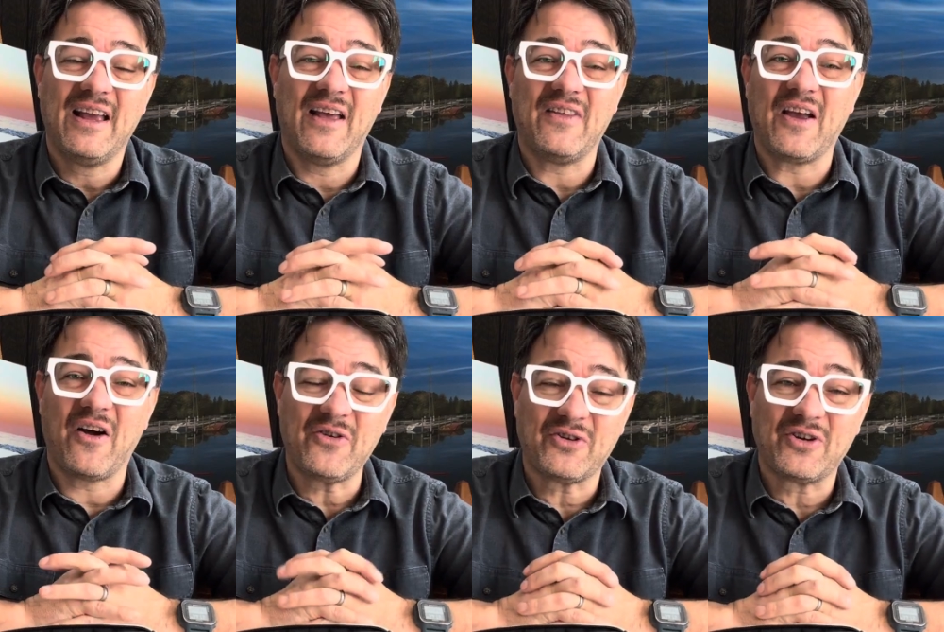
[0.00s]
And the
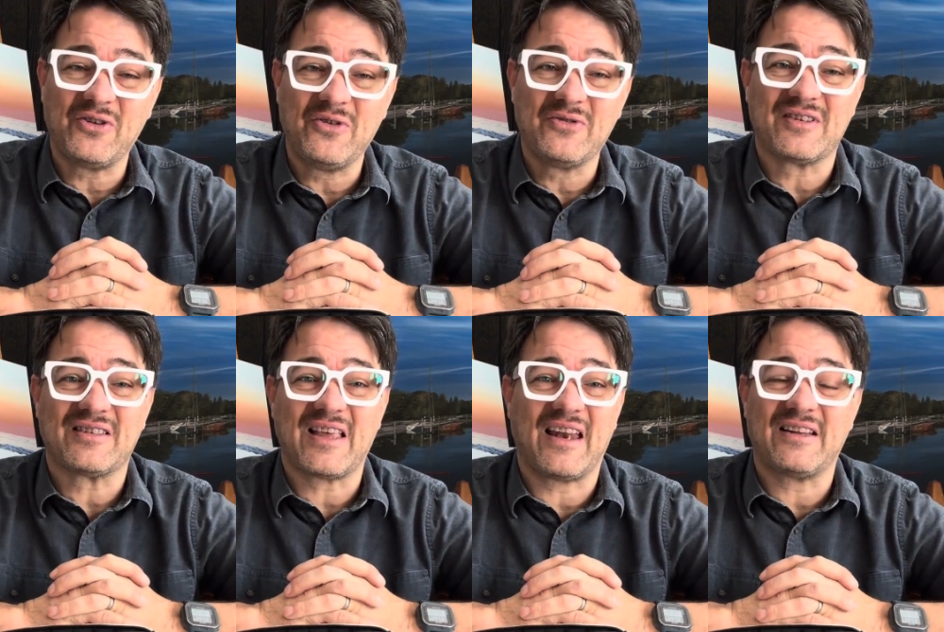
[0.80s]
other good news
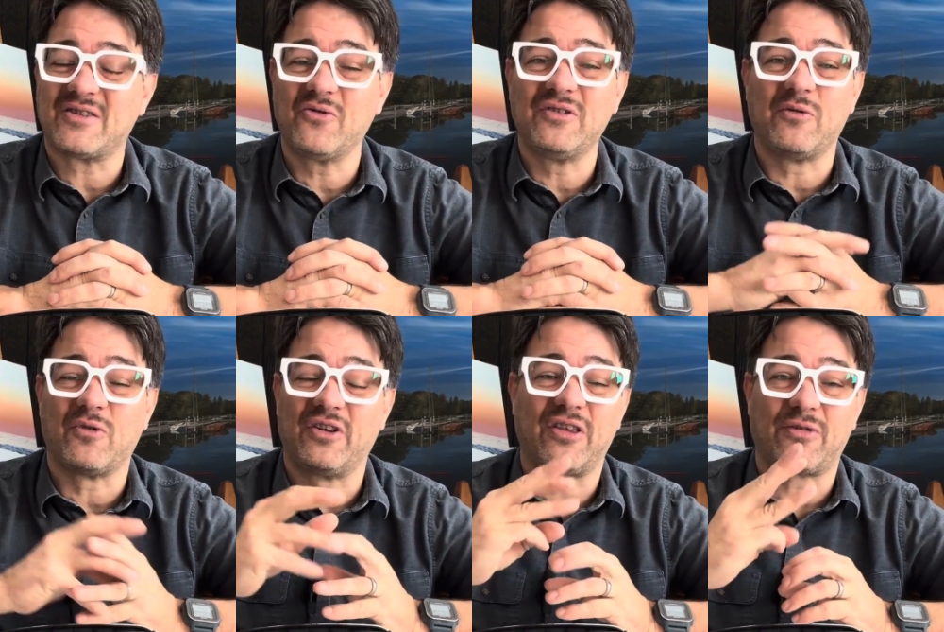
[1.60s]
is that it's only
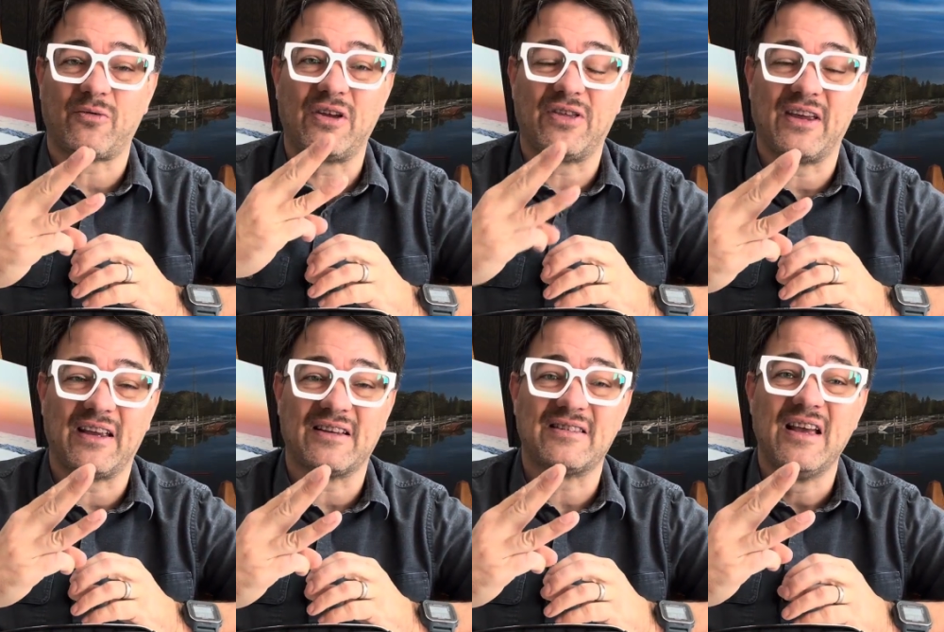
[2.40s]
really 3
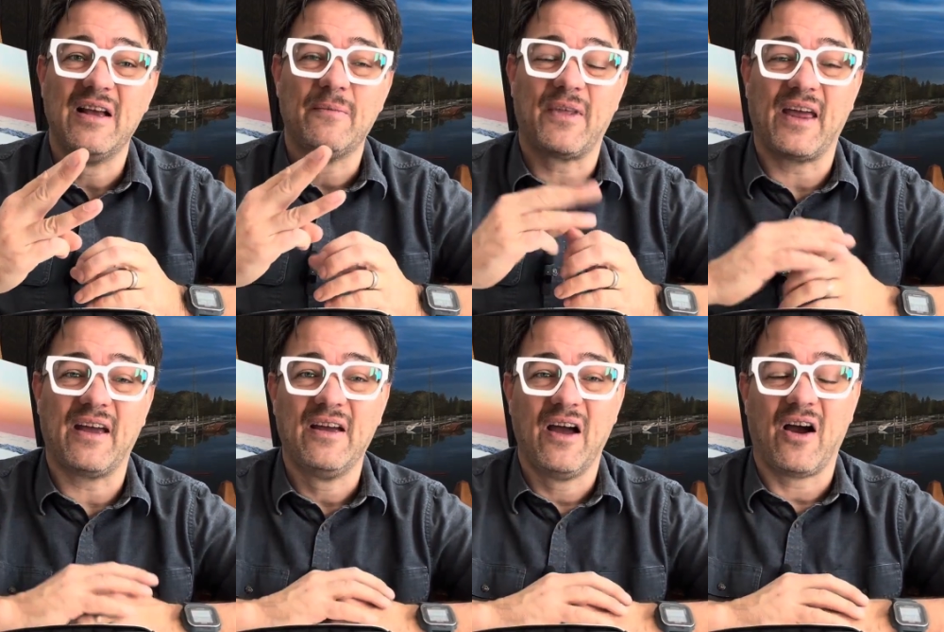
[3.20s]
things that
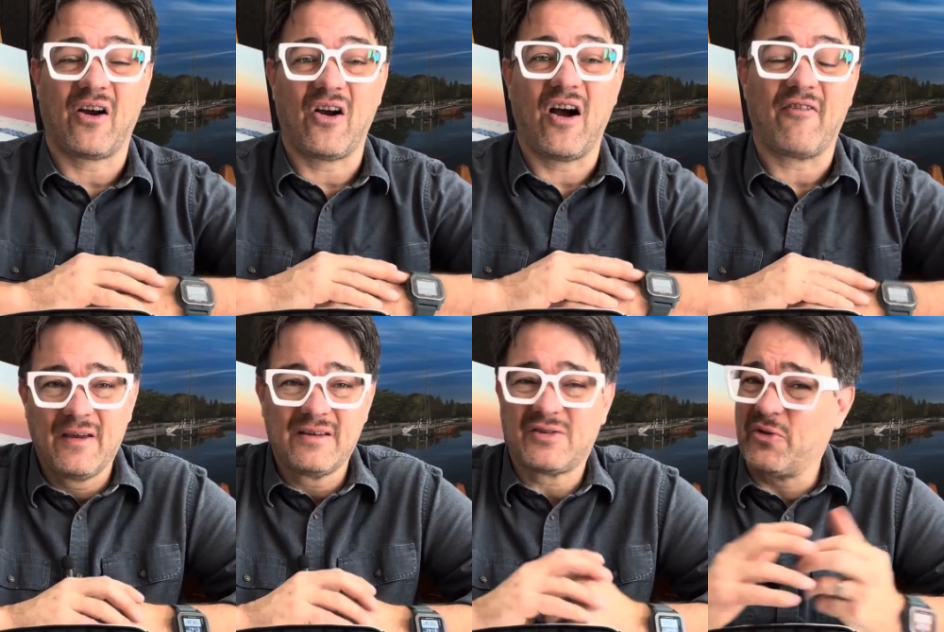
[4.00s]
are off.
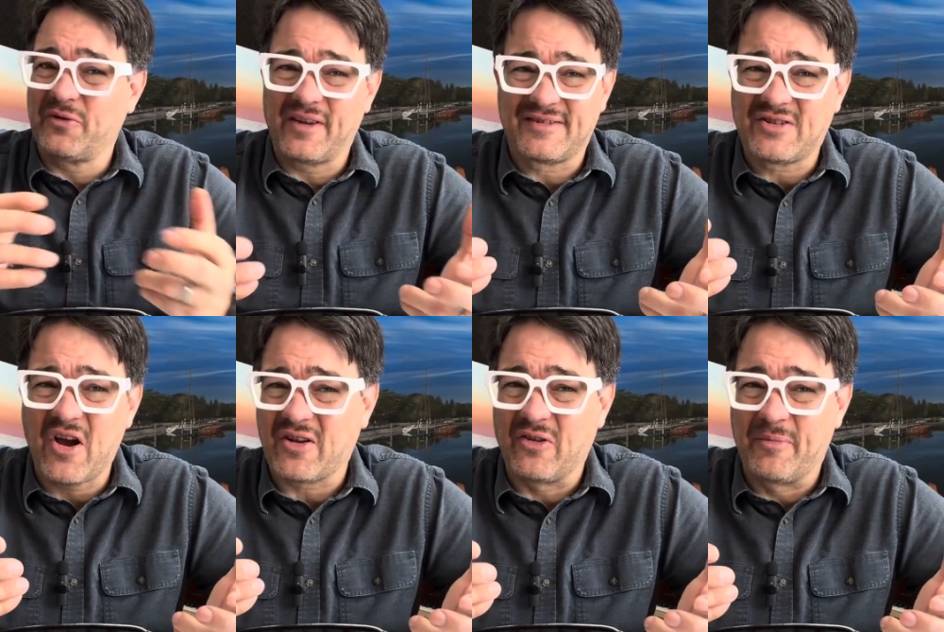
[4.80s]
So let's
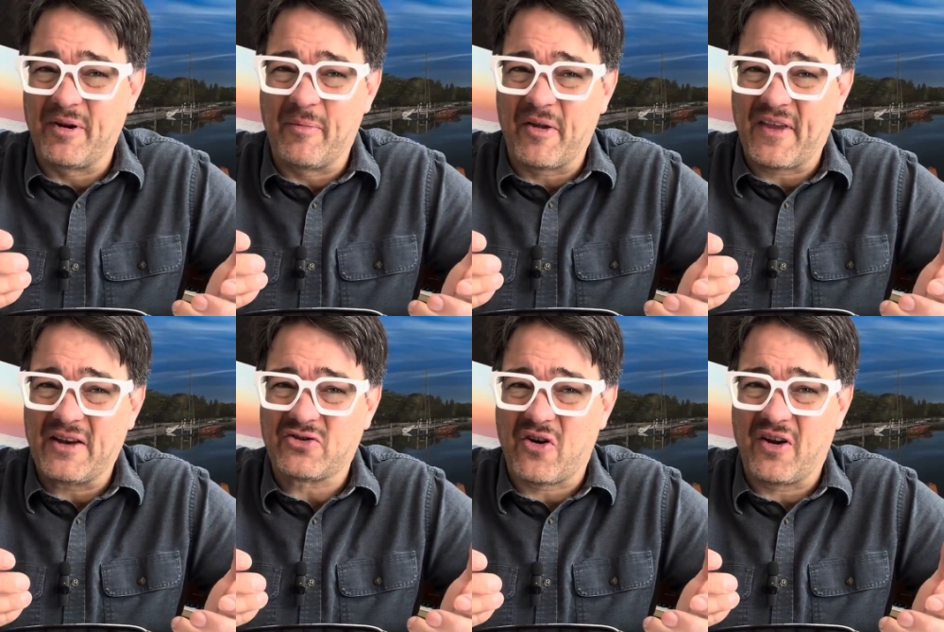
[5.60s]
talk a little bit about
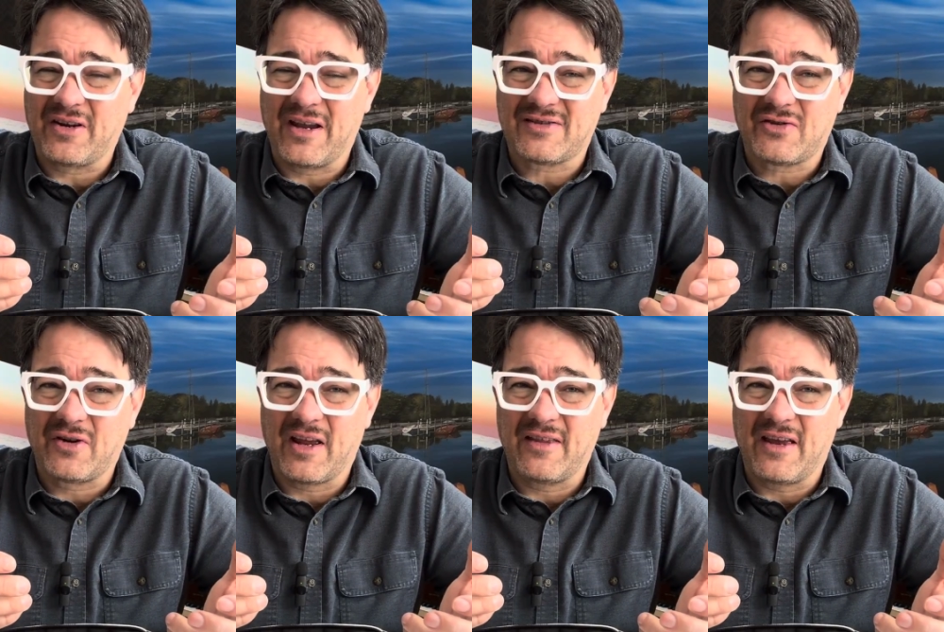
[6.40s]
that drawing
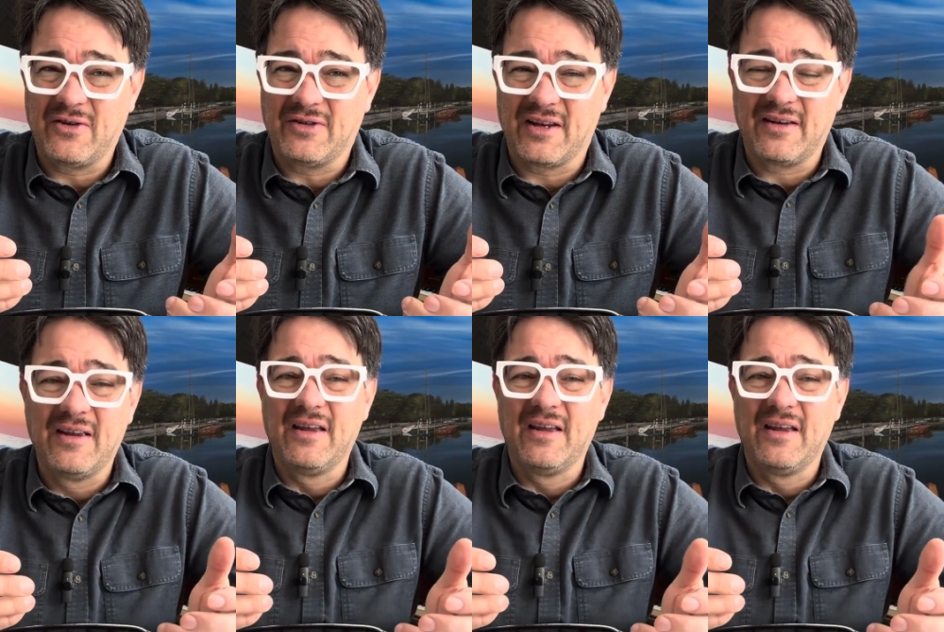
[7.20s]
yesterday that you did.